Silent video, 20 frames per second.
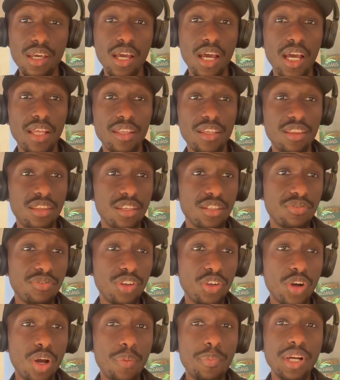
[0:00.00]
And in this
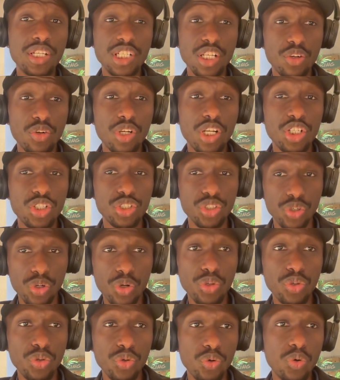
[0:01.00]
video, I'm actually going to show
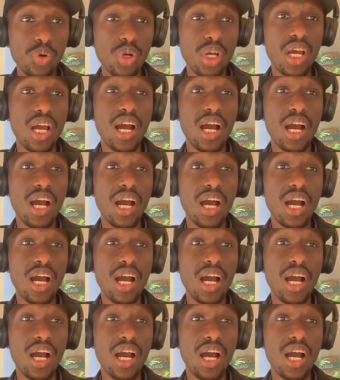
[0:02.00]
you